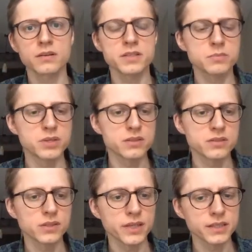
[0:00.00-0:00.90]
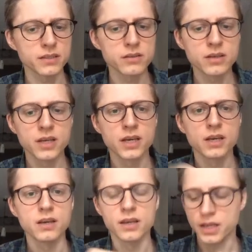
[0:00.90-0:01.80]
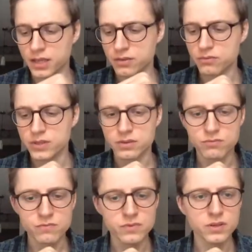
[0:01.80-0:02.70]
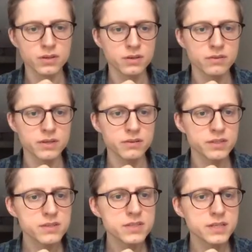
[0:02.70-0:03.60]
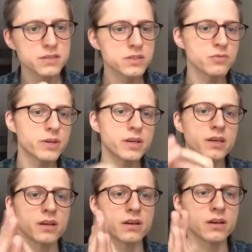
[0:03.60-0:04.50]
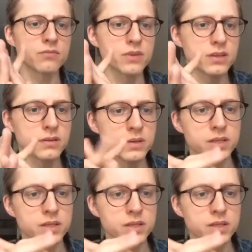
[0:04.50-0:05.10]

being selected. And we redesigned this query. We